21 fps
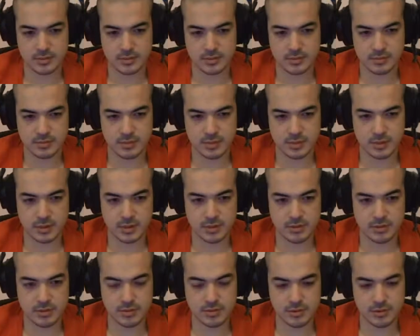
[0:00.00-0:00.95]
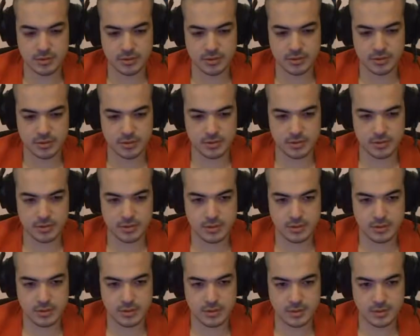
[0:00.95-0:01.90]
Mari Monkey.
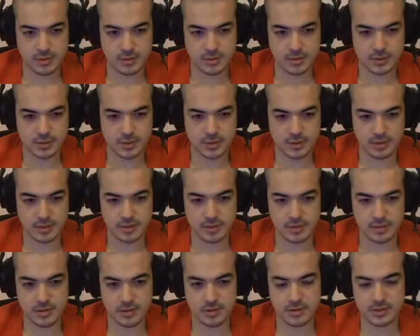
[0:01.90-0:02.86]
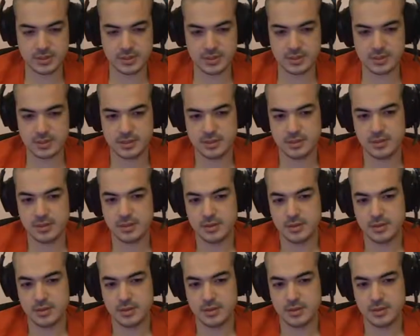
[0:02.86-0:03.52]
Yeah, this